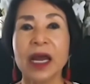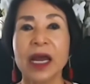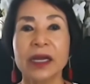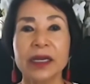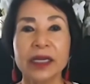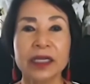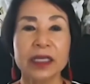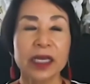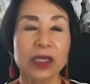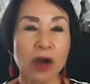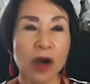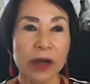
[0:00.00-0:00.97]
and a
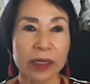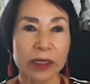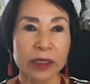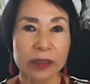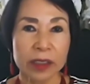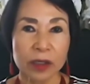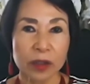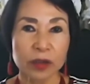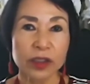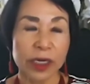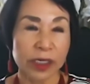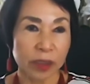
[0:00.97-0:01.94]
chaotic
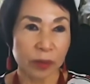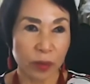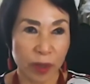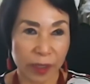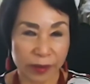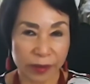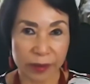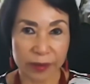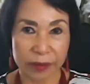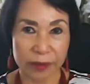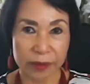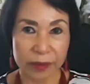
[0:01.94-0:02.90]
negotiating
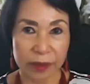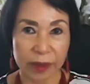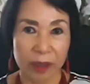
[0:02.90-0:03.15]
process.